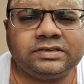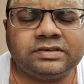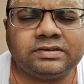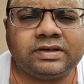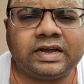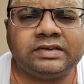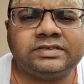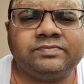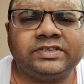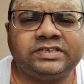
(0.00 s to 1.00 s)
and some
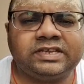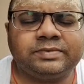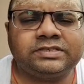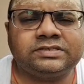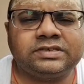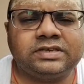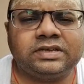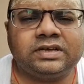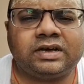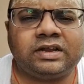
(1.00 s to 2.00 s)
vegetables
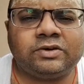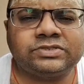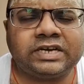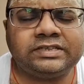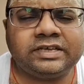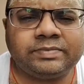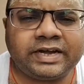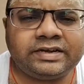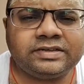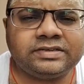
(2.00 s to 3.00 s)
alongside their bed
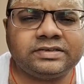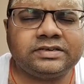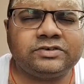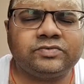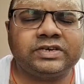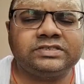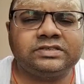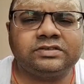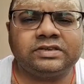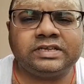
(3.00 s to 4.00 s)
towards
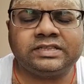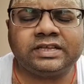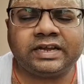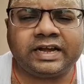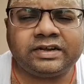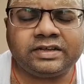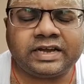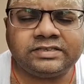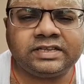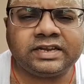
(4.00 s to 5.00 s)
near their head
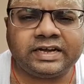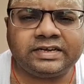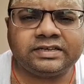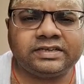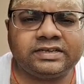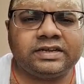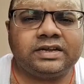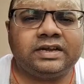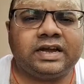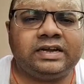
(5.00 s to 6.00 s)
at the night.
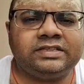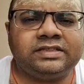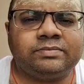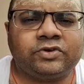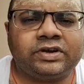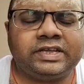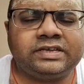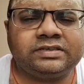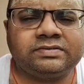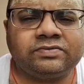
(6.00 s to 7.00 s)
And in the morning,
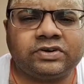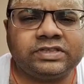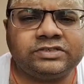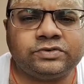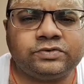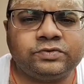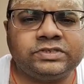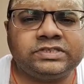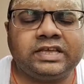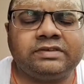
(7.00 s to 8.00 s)
what they should do is
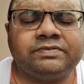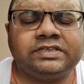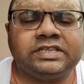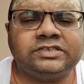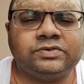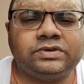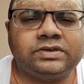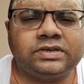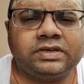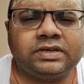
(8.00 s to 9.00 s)
they should
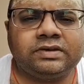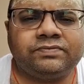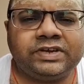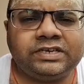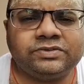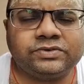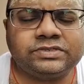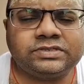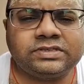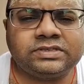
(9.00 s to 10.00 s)
feed those
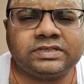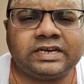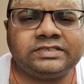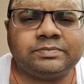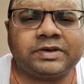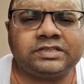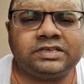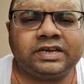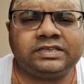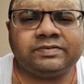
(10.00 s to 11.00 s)
that chapati
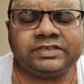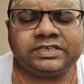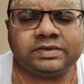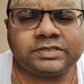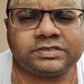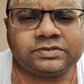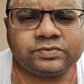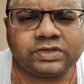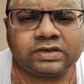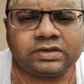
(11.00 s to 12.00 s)
and the vegetables to
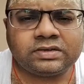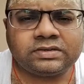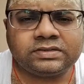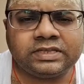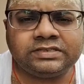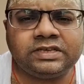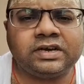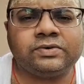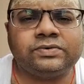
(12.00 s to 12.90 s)
the desi cow.